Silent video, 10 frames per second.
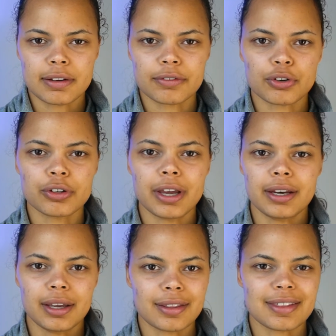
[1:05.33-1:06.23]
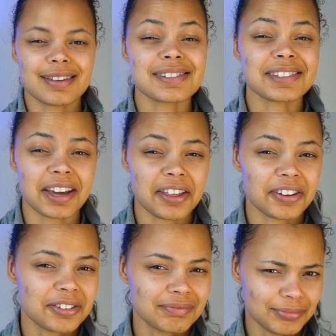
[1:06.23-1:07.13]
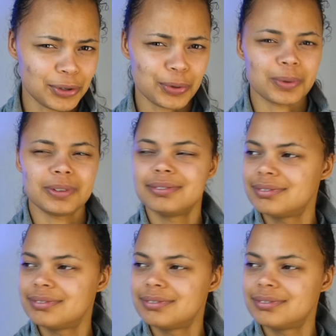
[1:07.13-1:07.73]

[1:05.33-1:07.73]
of creating things together. Ooh.